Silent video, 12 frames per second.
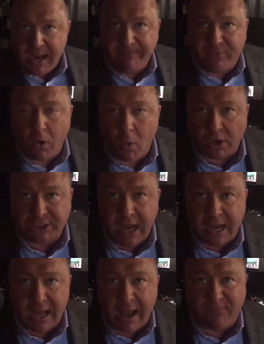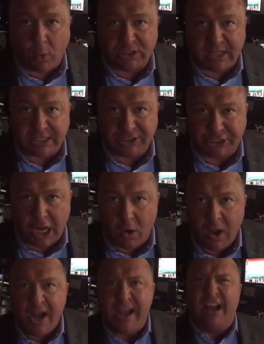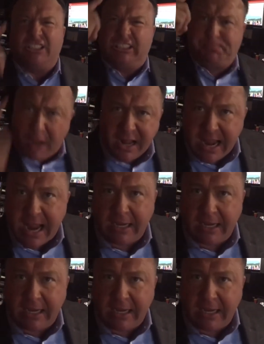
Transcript: Infowars.com forward slash show. Now spread that